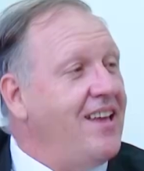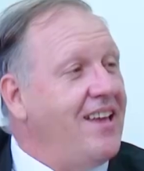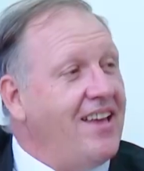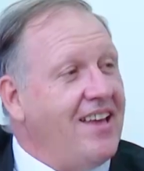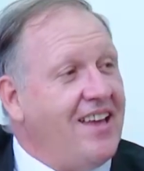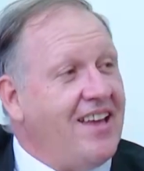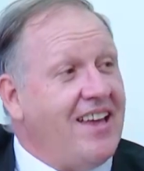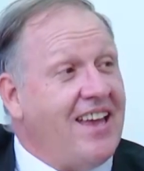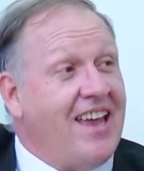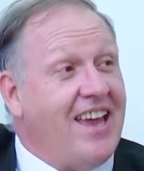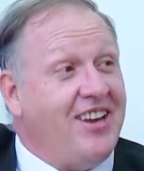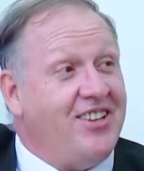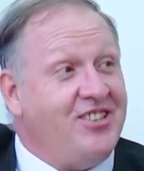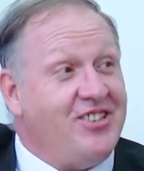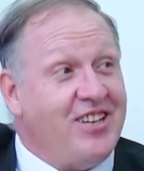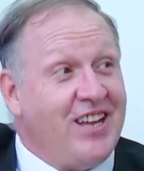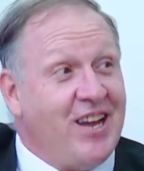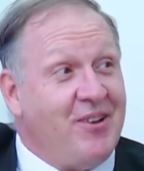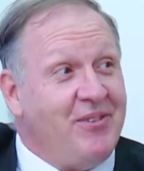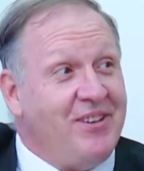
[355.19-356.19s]
How did
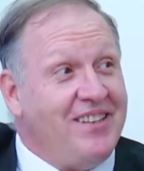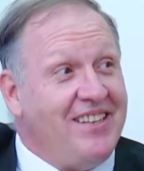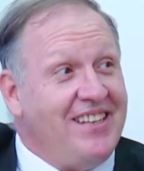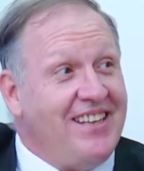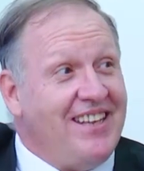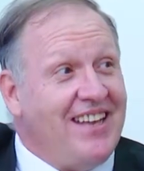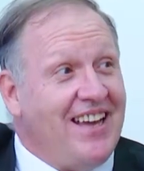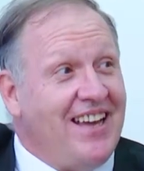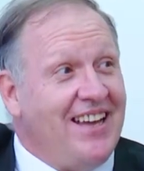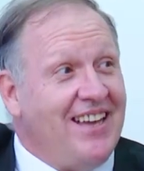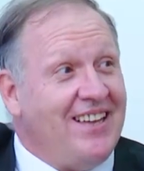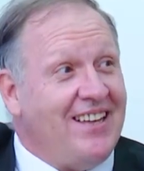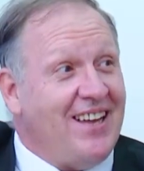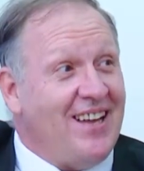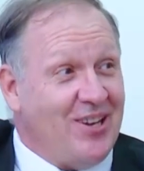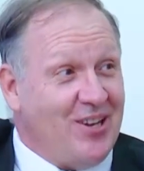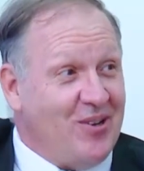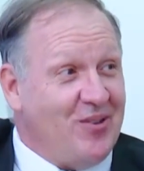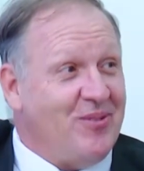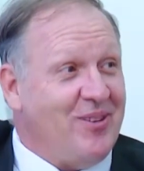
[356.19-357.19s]
you go in the
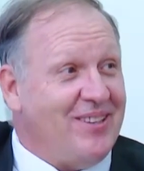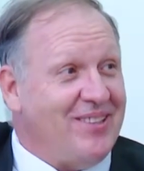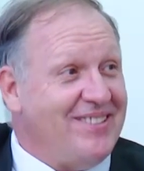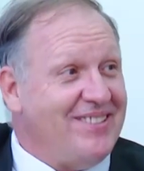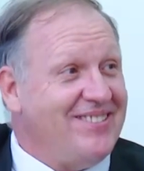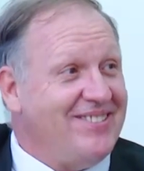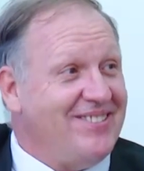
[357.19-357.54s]
Angkor Wat